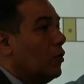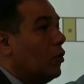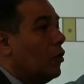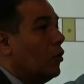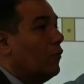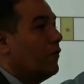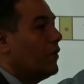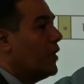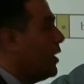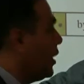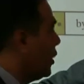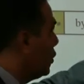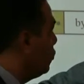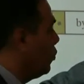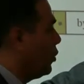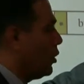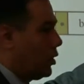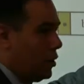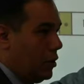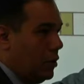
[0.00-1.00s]
Of the
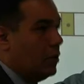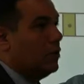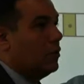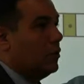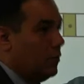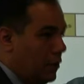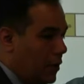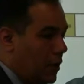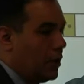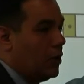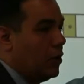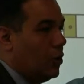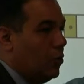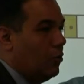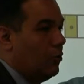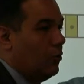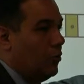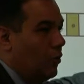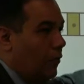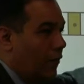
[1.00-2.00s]
network. Thank you.
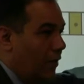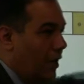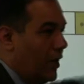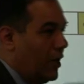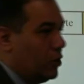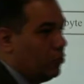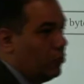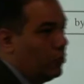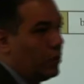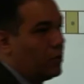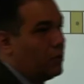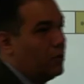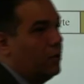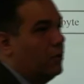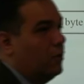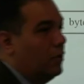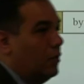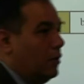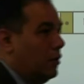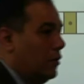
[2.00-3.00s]
Of the network.
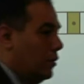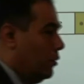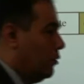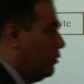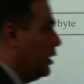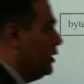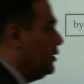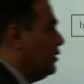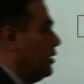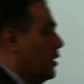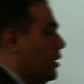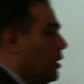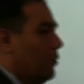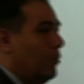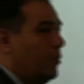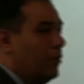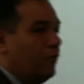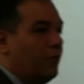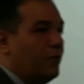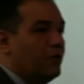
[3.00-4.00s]
All right. The
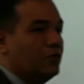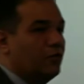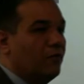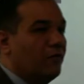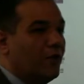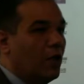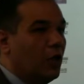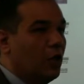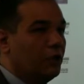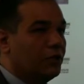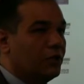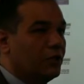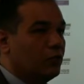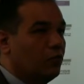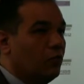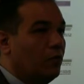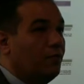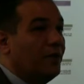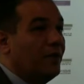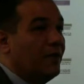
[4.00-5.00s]
number of bits of the host this
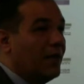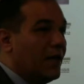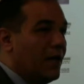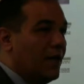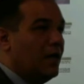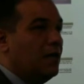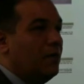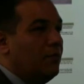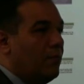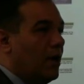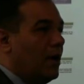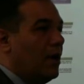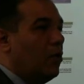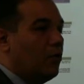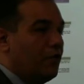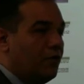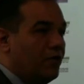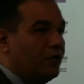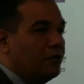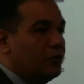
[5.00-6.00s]
will be n
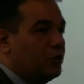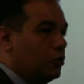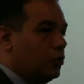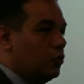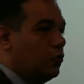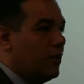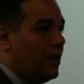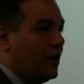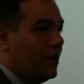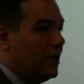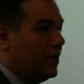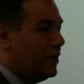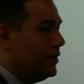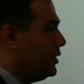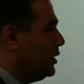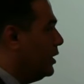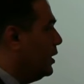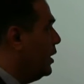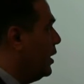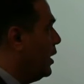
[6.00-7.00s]
or 32 minus
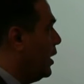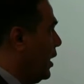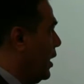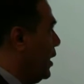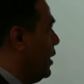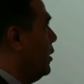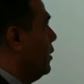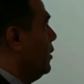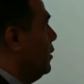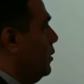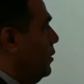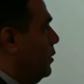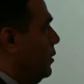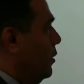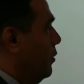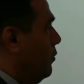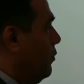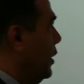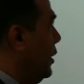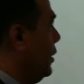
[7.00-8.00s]
n.
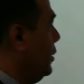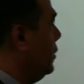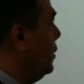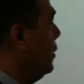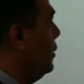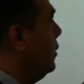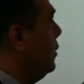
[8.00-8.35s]
All right.